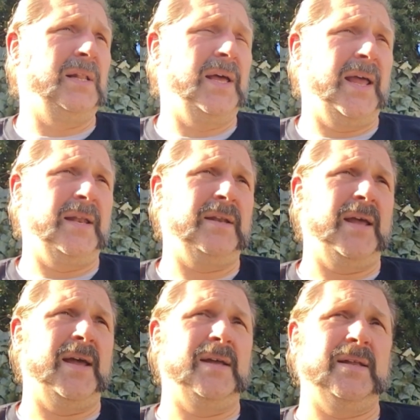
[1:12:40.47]
and
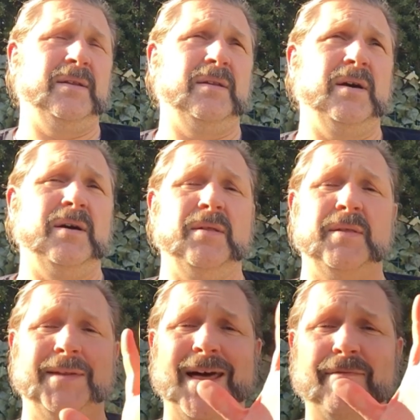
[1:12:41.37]

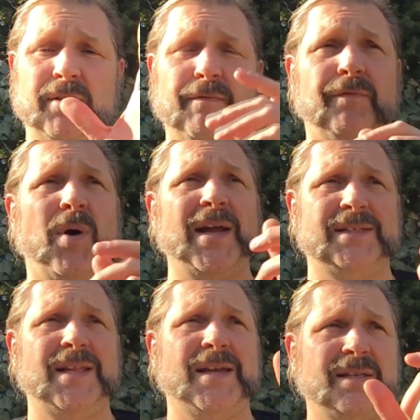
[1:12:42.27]
the level of
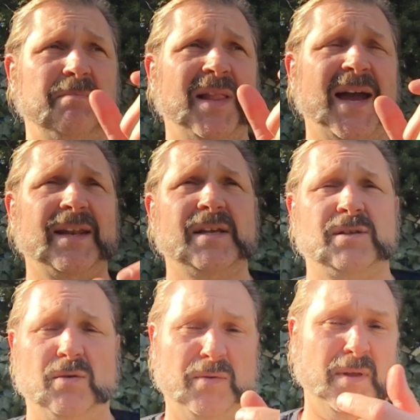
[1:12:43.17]
whiteness and blackness,
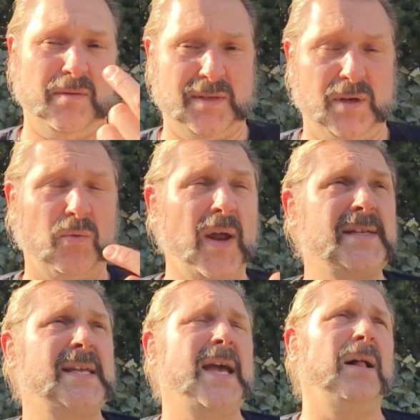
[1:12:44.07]
so there's a
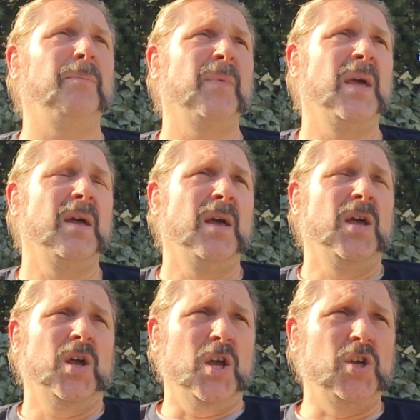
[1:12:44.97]
grayscale.
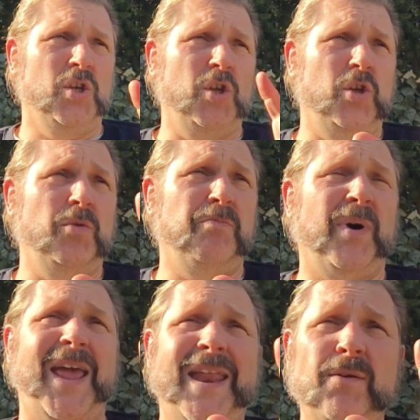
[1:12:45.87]

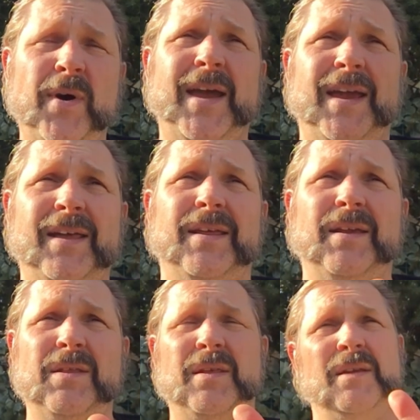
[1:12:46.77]
But anyway,
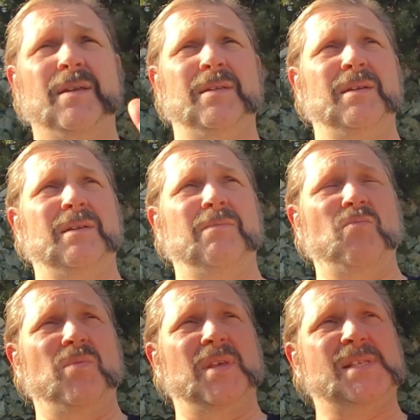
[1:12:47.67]

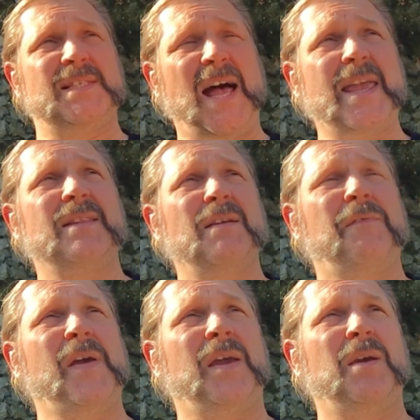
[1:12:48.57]
the scientific